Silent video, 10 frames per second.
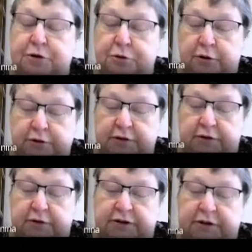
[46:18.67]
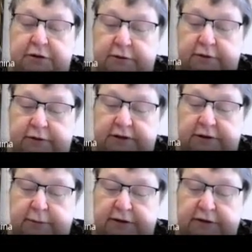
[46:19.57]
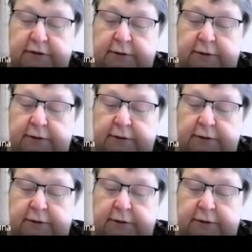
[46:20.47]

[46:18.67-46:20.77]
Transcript: you don't see. You only see my